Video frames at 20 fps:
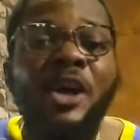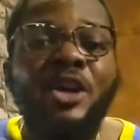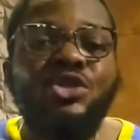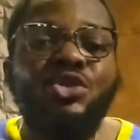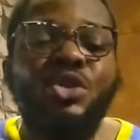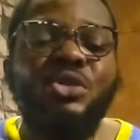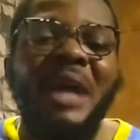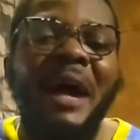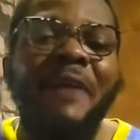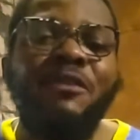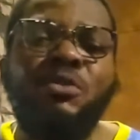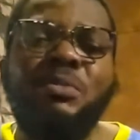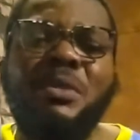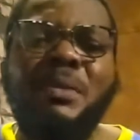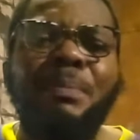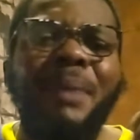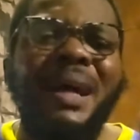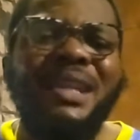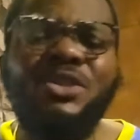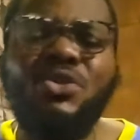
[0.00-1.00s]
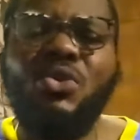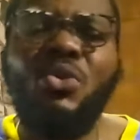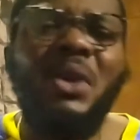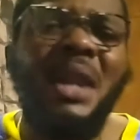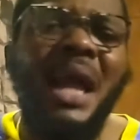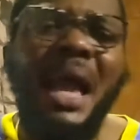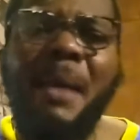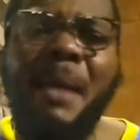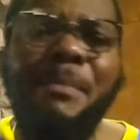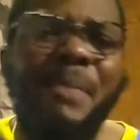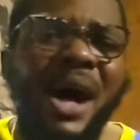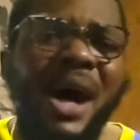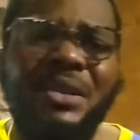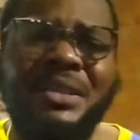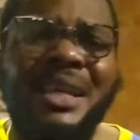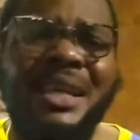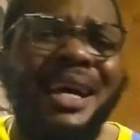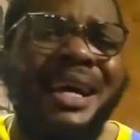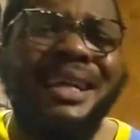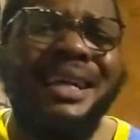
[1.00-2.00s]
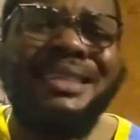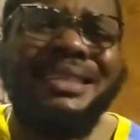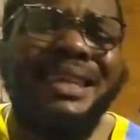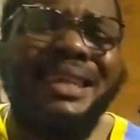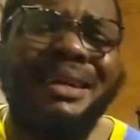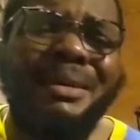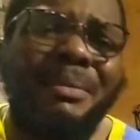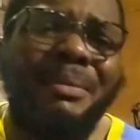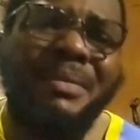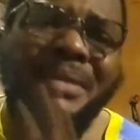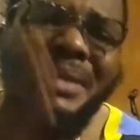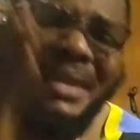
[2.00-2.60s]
So you have to be particular about the